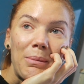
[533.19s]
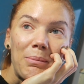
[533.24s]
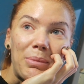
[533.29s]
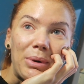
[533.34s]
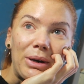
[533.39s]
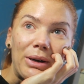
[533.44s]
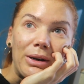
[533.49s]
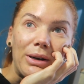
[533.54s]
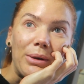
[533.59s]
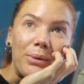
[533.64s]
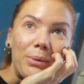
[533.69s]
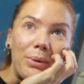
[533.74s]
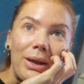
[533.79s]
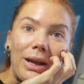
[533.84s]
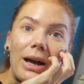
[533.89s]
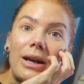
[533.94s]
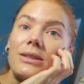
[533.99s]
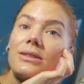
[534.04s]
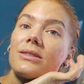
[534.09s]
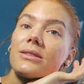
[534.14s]
But
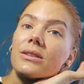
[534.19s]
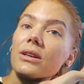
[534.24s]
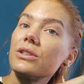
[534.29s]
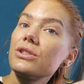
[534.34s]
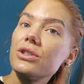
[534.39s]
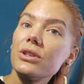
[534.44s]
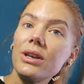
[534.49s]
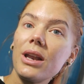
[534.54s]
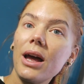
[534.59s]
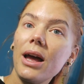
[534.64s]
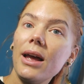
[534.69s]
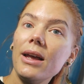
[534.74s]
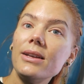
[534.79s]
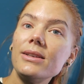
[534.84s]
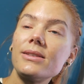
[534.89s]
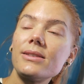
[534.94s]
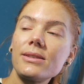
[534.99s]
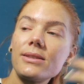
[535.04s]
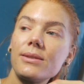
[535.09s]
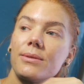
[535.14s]
we had such a
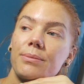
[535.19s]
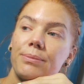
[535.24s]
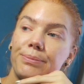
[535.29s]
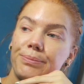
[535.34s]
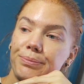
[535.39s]
nice